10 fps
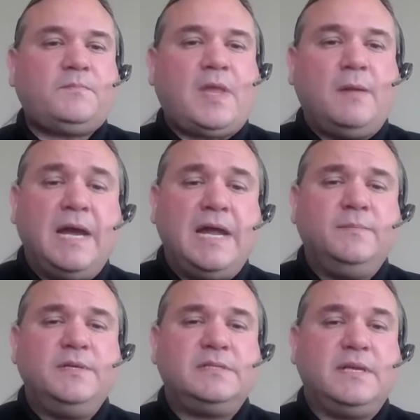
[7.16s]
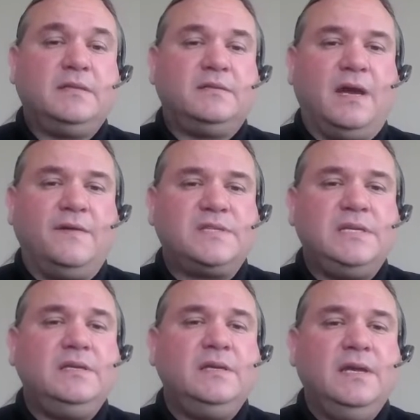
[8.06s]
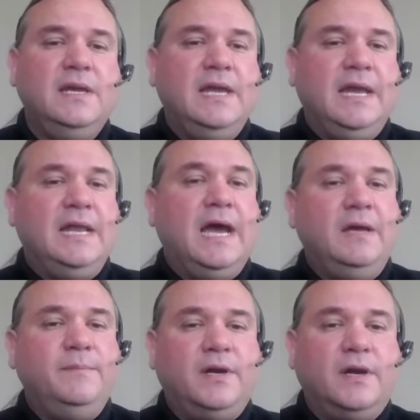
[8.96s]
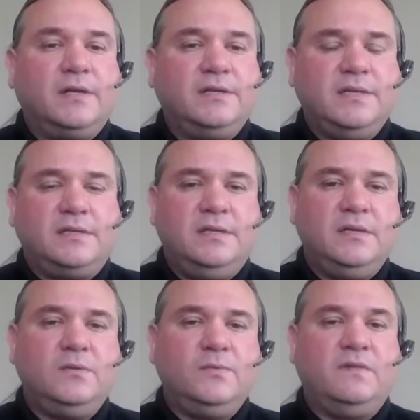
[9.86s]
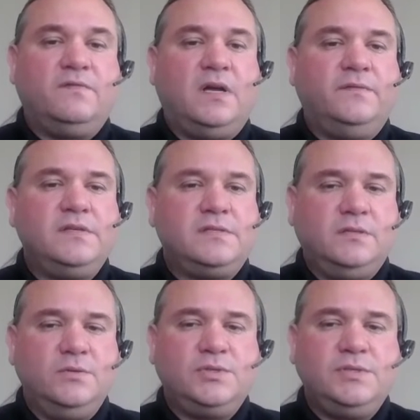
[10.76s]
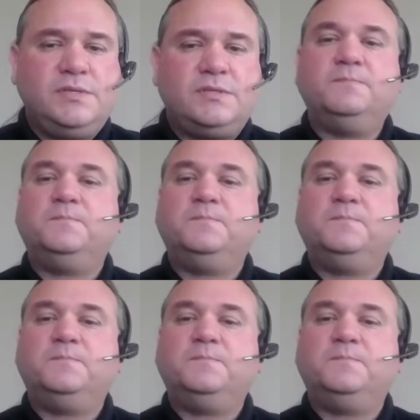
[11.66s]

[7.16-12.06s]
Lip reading: My name is Ted Letofsky, and I am an architect here with Evolving Solutions.